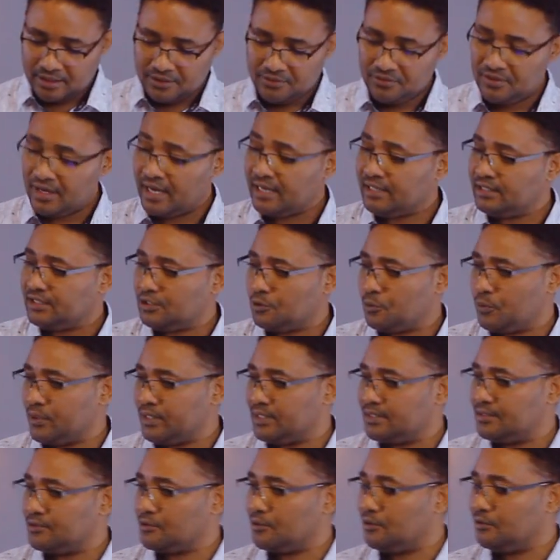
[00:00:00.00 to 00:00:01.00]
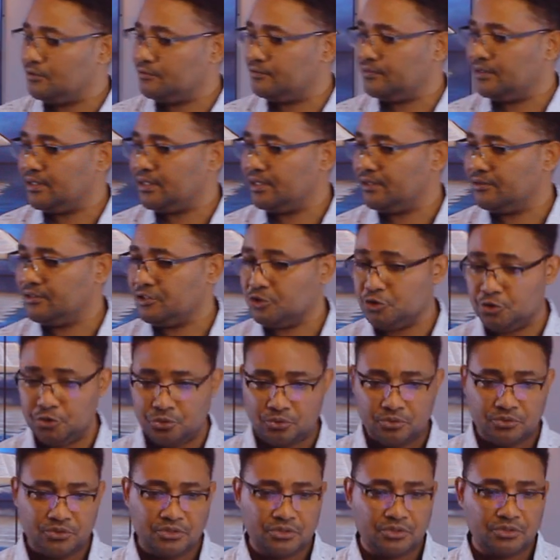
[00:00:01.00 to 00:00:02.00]
in the Antiquities of the
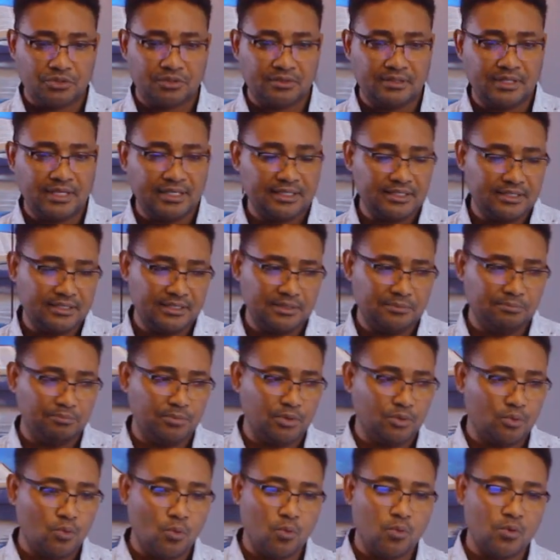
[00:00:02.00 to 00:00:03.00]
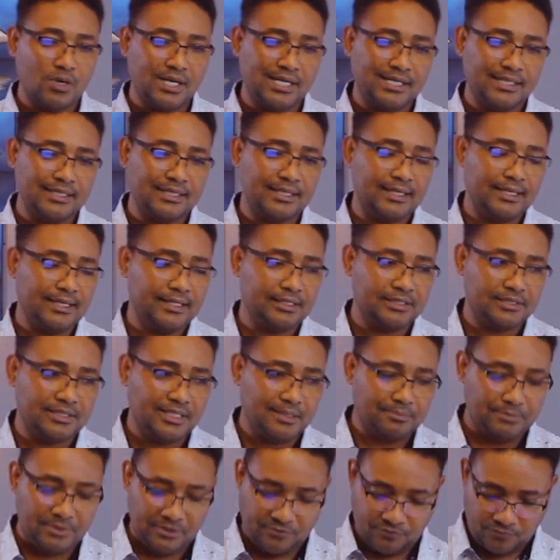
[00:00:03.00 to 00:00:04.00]
Jews, that is book 1 and
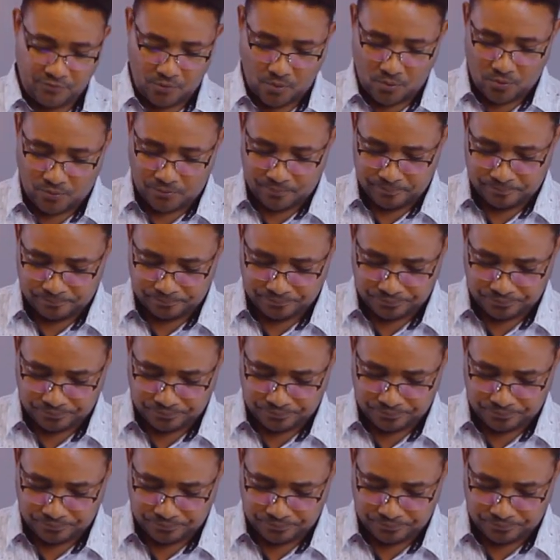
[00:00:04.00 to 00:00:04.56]
chapter 4.